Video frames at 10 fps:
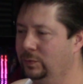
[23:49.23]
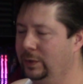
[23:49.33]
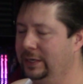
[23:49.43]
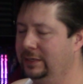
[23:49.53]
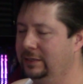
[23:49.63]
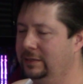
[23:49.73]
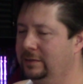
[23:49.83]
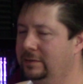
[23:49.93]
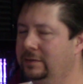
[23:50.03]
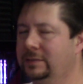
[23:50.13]
when
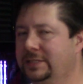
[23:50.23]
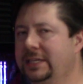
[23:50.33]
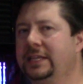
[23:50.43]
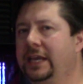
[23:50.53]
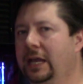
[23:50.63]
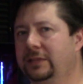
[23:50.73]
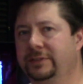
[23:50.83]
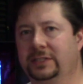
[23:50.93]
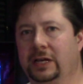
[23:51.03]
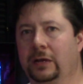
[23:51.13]

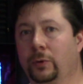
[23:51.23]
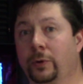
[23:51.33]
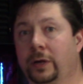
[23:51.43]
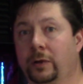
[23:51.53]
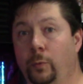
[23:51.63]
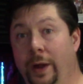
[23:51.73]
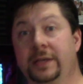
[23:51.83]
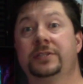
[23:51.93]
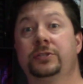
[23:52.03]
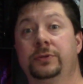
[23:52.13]
seetheelephant.org
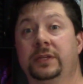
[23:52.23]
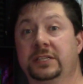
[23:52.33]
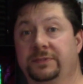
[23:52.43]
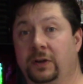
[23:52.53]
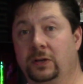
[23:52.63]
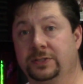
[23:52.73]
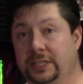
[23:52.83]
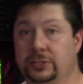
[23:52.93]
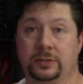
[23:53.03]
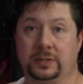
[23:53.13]
went to these falls,
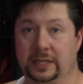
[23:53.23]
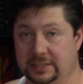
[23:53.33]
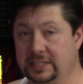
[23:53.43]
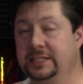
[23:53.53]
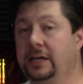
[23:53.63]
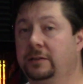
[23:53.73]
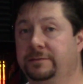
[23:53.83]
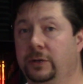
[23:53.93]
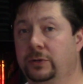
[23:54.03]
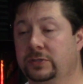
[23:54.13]
they took like
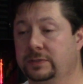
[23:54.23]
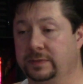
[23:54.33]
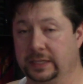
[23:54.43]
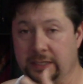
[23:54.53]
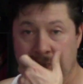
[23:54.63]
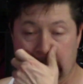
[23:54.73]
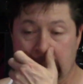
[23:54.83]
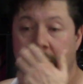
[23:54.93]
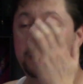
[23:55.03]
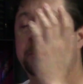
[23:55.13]
detailed photos of like
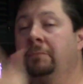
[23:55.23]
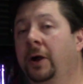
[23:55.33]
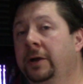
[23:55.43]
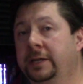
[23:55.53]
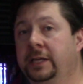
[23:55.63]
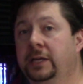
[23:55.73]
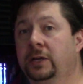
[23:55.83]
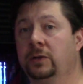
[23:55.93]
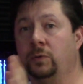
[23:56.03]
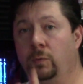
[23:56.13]
park
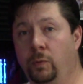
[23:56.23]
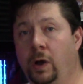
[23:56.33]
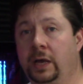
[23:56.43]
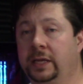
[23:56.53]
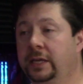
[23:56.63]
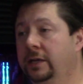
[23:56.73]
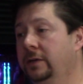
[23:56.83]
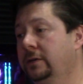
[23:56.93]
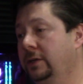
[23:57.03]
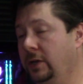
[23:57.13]
here, walk
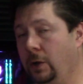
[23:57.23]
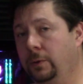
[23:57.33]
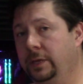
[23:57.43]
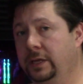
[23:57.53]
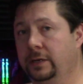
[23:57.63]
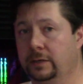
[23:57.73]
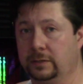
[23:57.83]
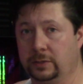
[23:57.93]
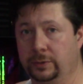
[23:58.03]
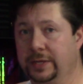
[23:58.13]
here, go oh.
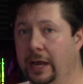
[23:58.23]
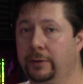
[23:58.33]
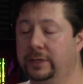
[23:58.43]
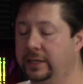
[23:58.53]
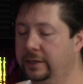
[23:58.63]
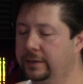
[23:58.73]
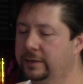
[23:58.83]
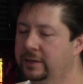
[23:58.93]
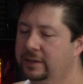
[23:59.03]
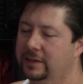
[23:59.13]
here, go down
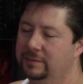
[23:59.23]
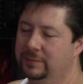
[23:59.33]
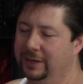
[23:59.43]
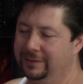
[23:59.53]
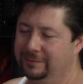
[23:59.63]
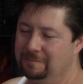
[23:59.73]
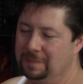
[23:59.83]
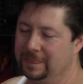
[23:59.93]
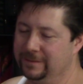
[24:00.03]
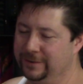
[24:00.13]
here. But
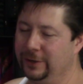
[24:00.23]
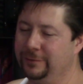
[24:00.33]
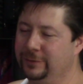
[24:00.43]
the very